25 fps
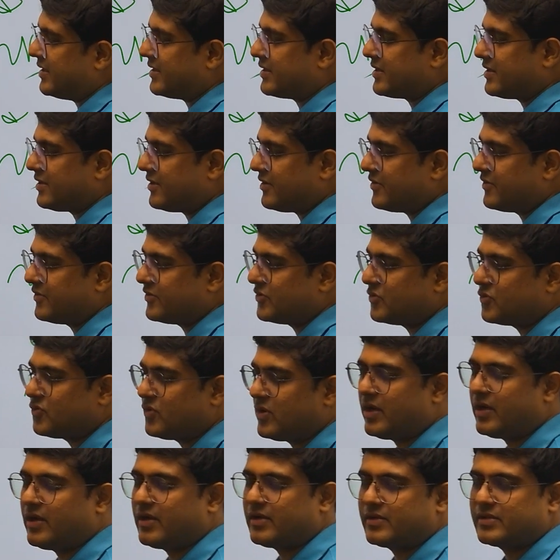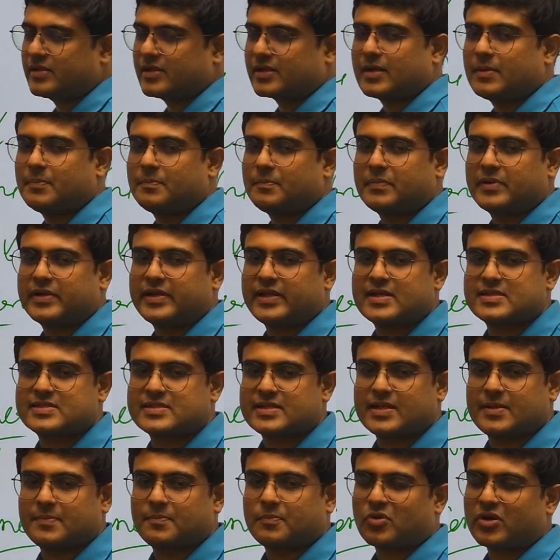the company has
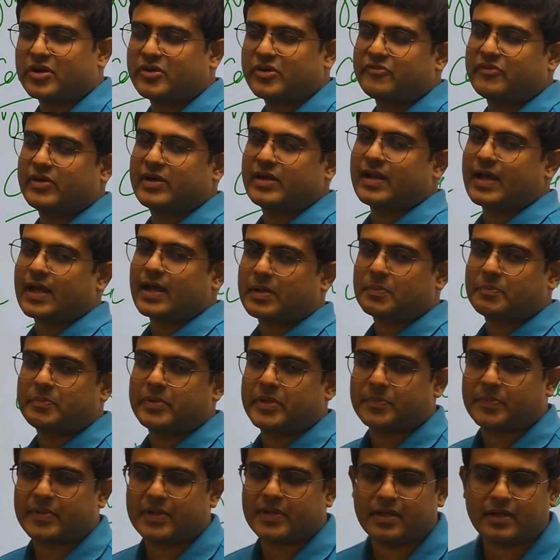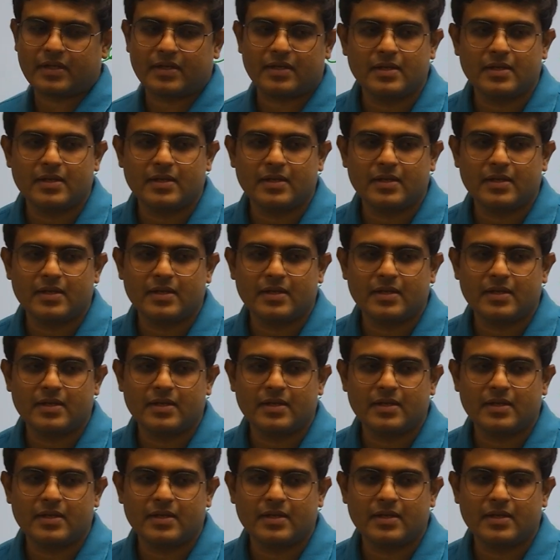employed 1 lakh people,